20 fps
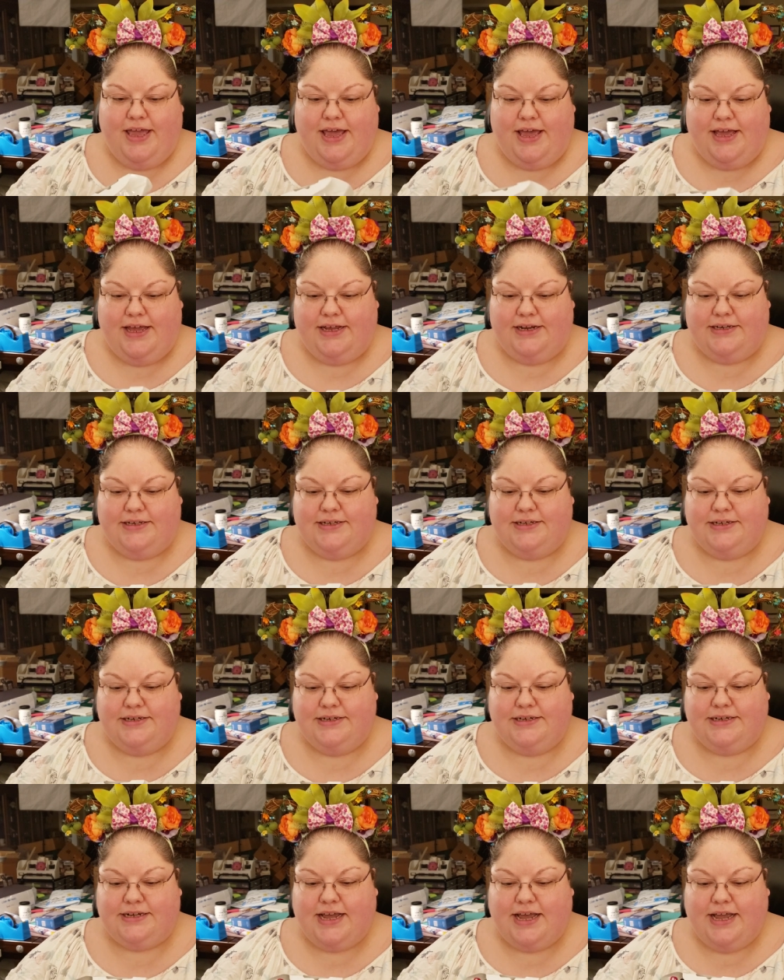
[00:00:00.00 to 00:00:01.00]
get
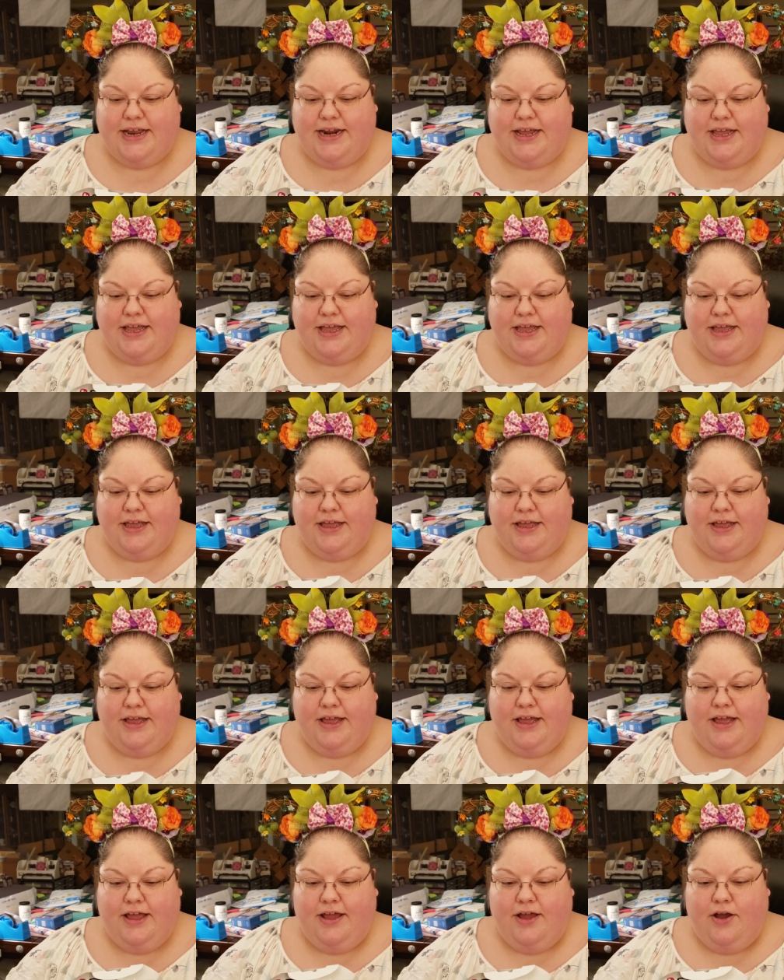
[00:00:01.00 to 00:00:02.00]
Dinah
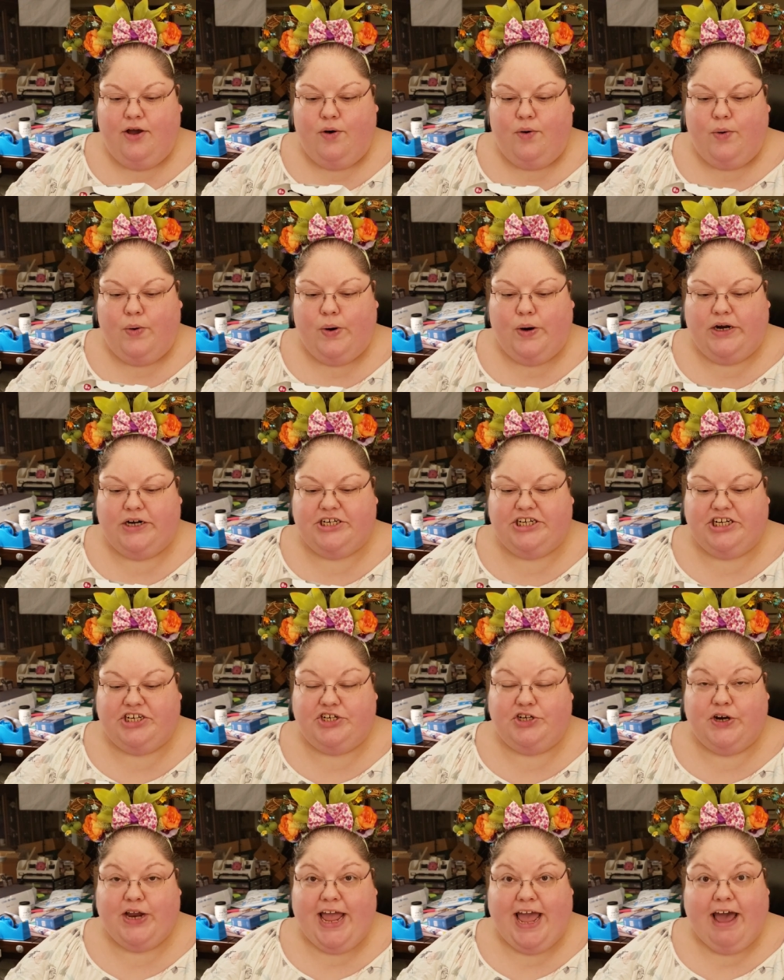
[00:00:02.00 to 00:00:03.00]
or
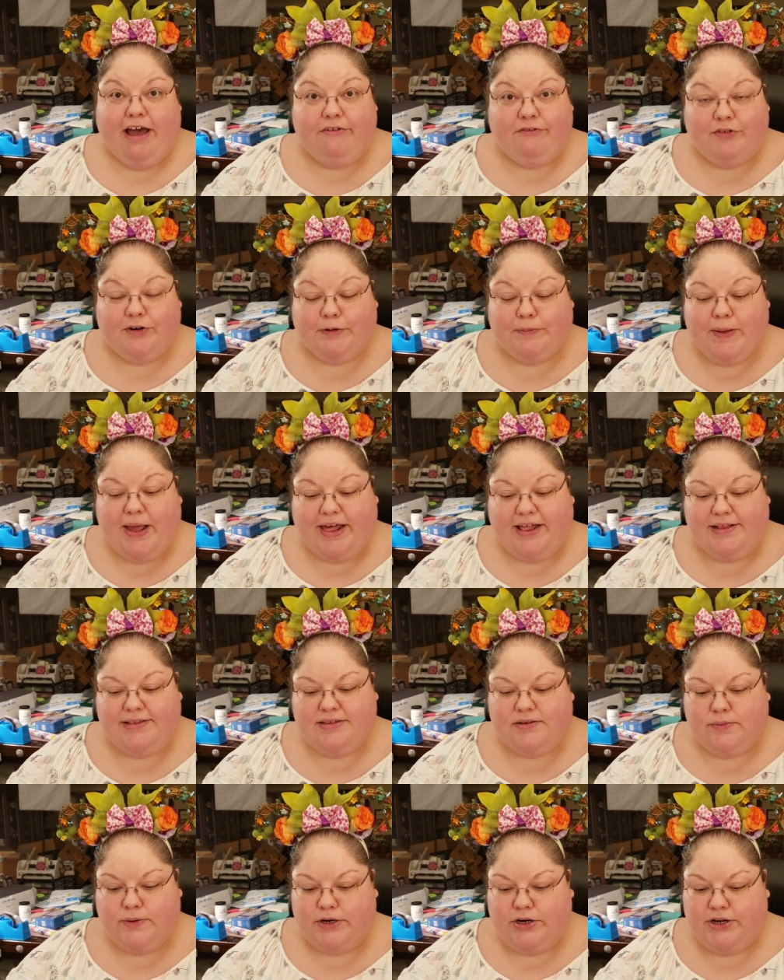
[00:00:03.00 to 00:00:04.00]
Cheshire Cat from
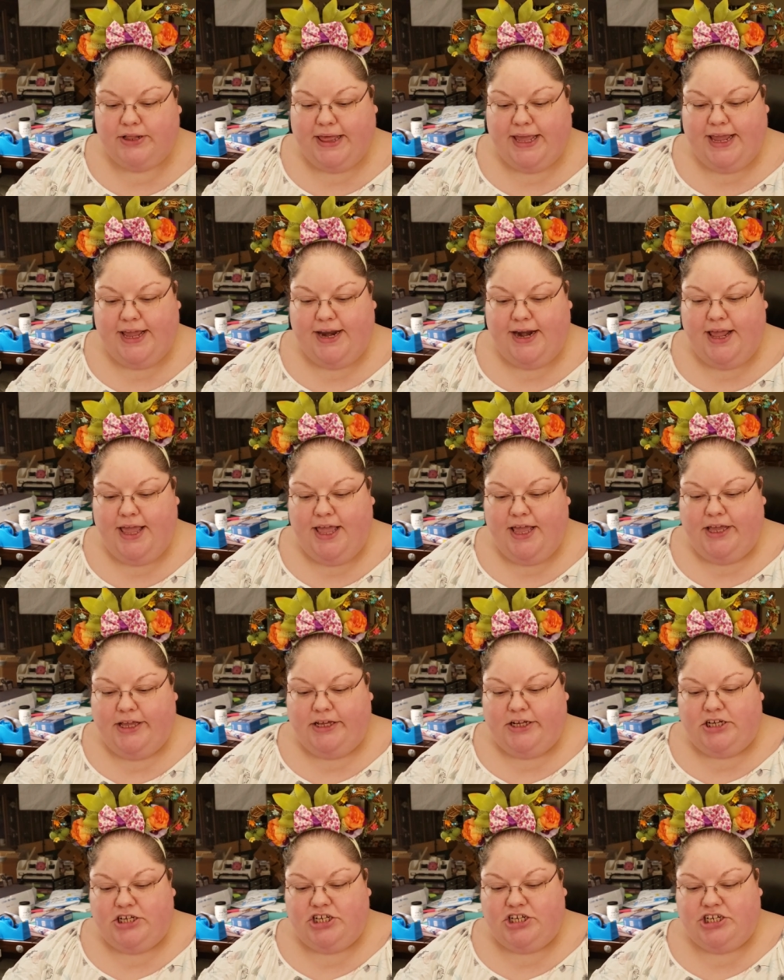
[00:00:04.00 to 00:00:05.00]
Alice in Wonderland,
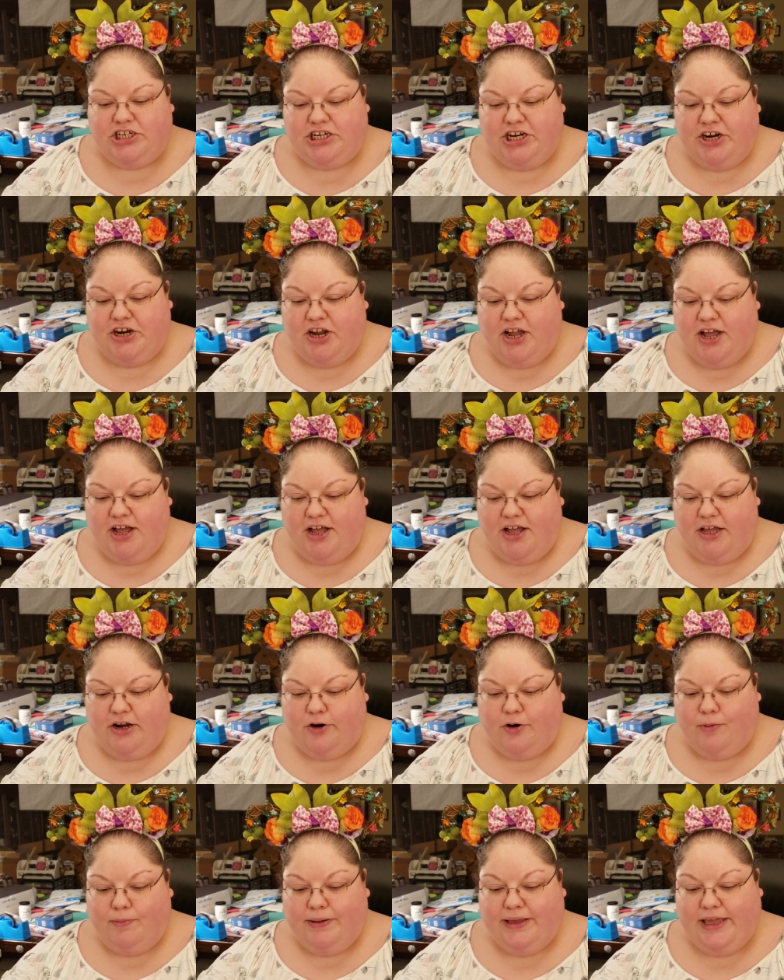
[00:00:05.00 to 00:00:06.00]
Shere Khan
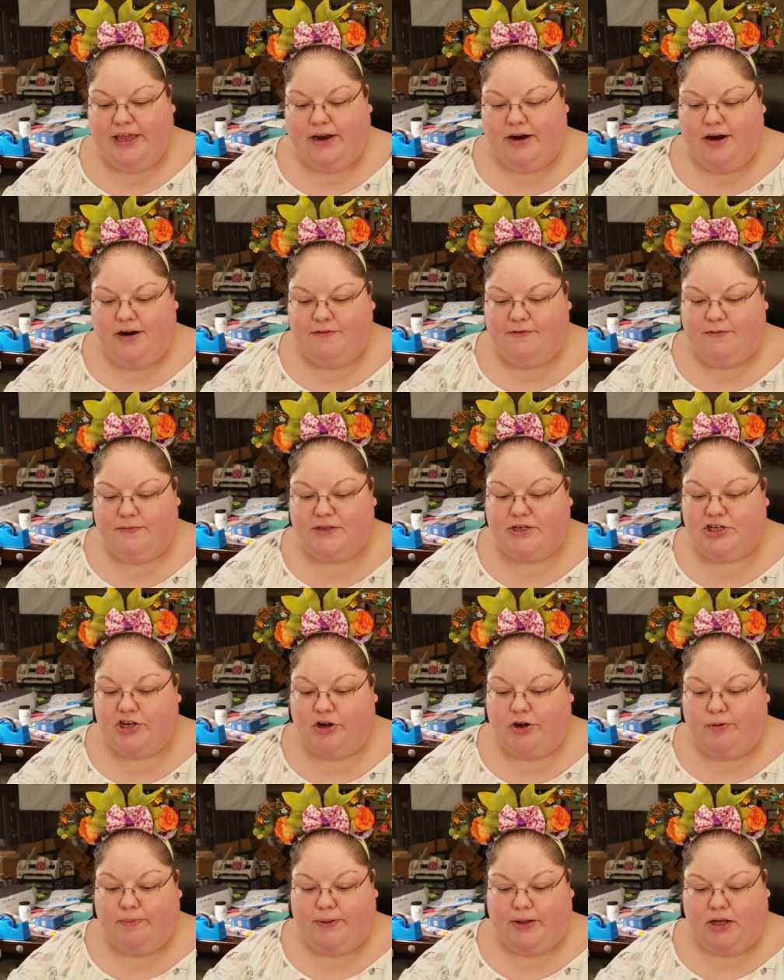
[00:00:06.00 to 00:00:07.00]
or Bagheera from The
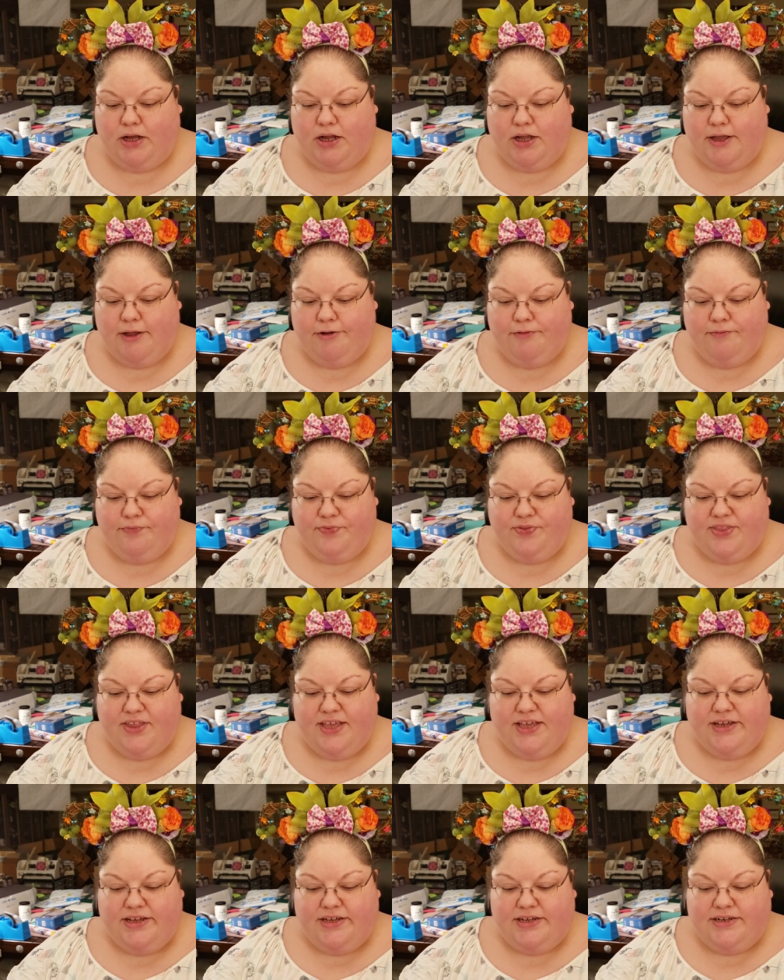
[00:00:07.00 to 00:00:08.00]
Jungle Book,
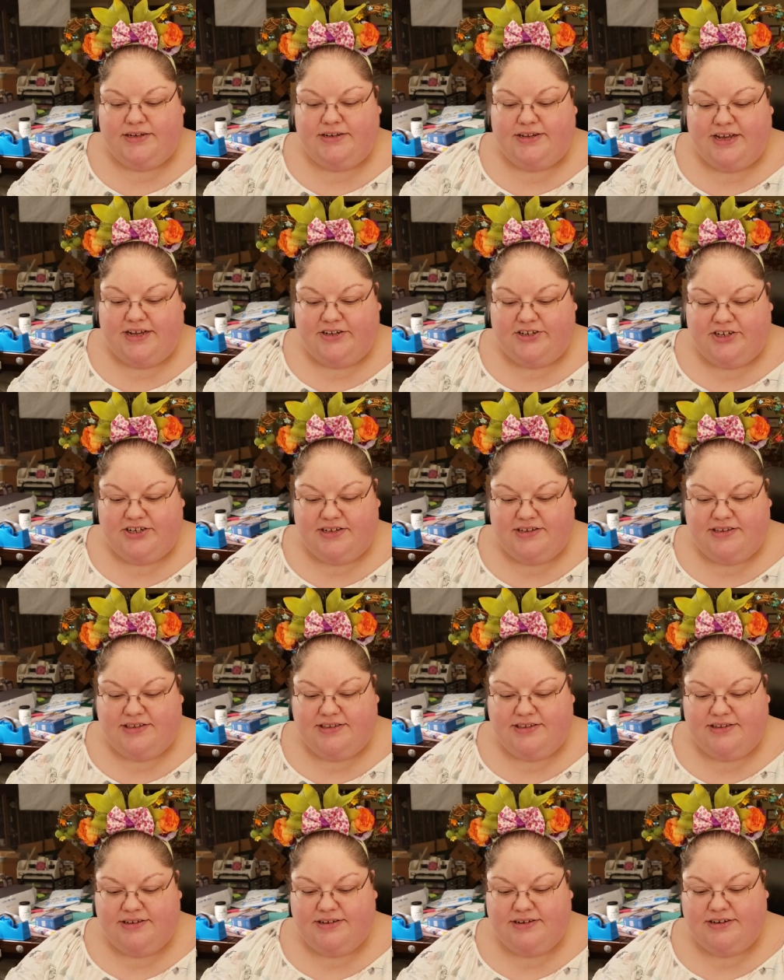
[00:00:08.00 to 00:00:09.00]

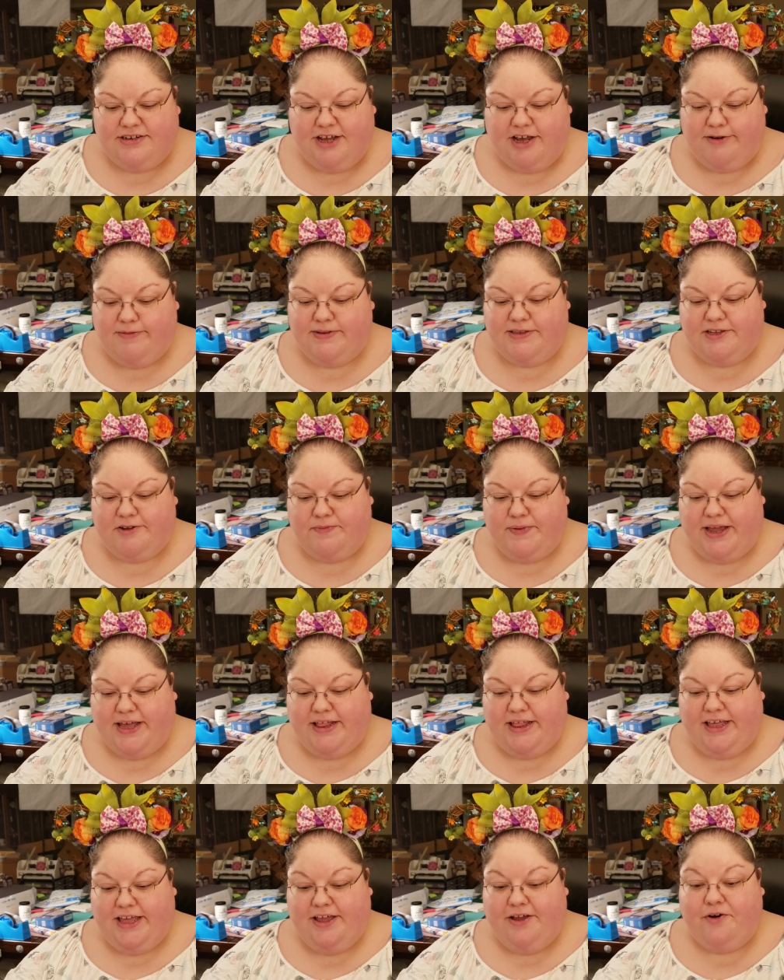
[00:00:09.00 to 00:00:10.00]
Duchess, Thomas
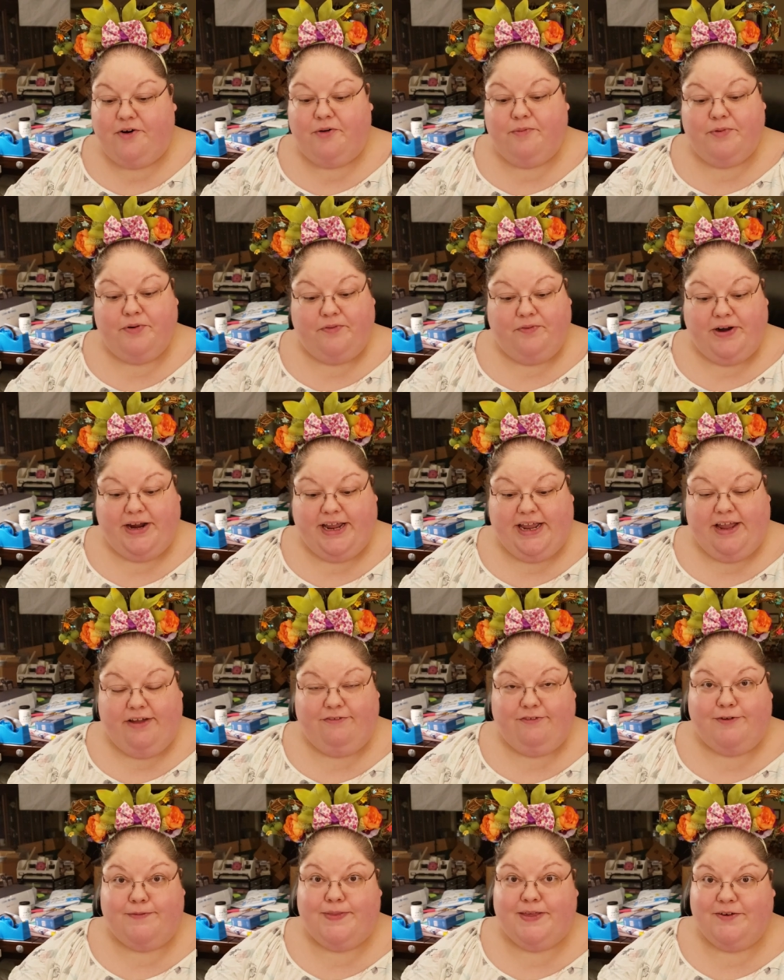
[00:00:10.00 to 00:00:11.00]
O'Malley, or Marie
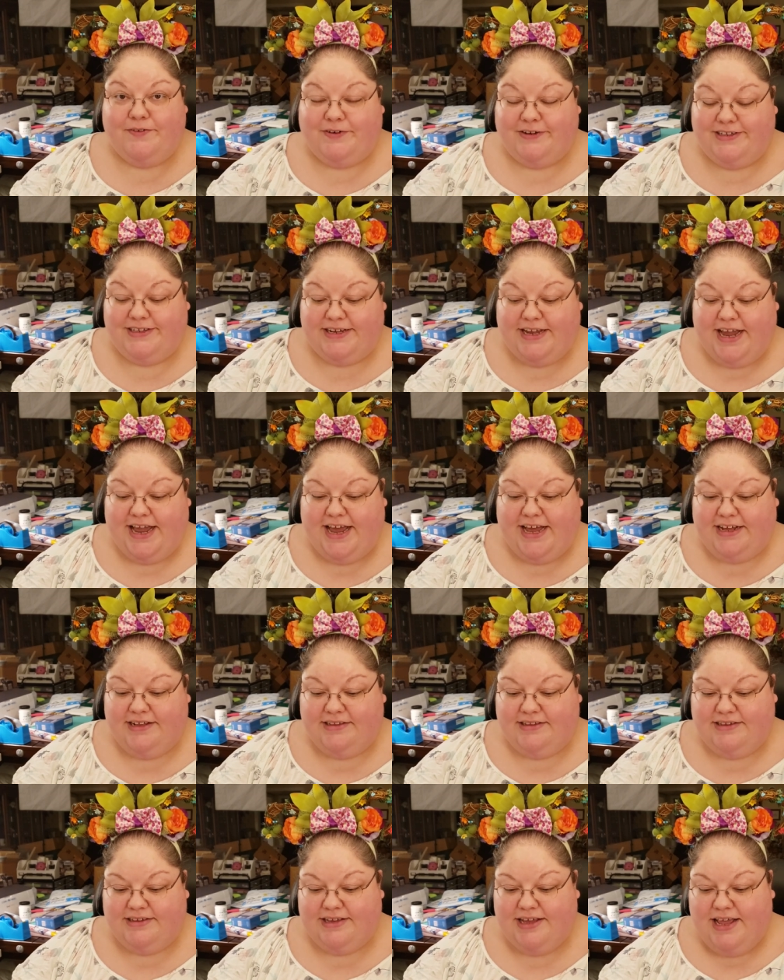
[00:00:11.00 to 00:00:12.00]
from the
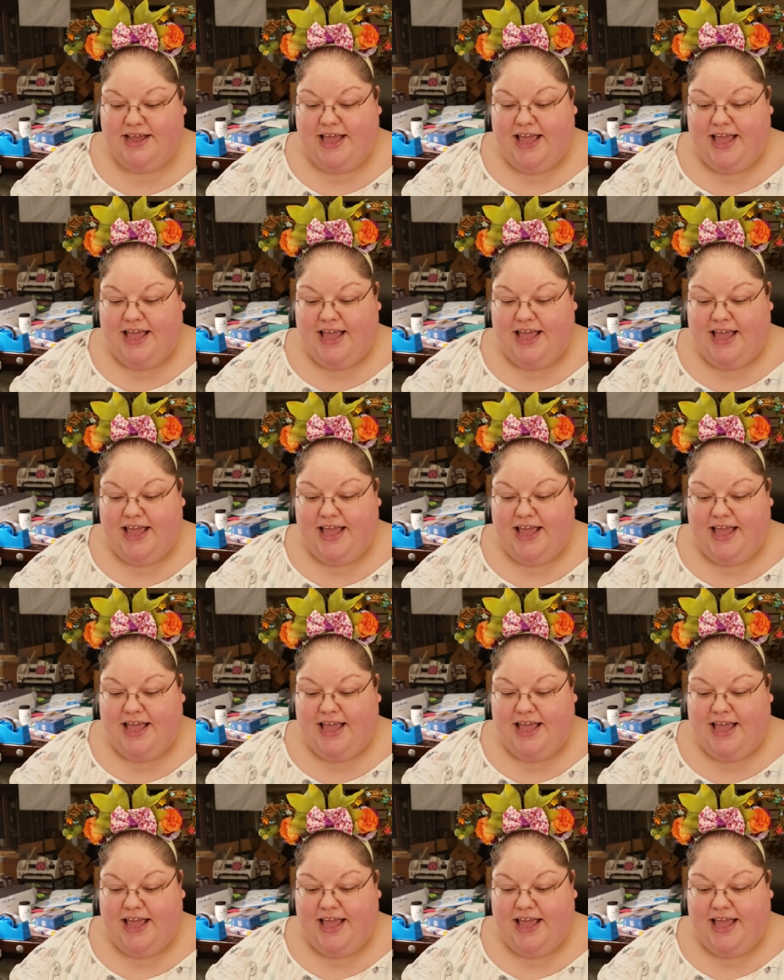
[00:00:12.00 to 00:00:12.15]
Aristocats,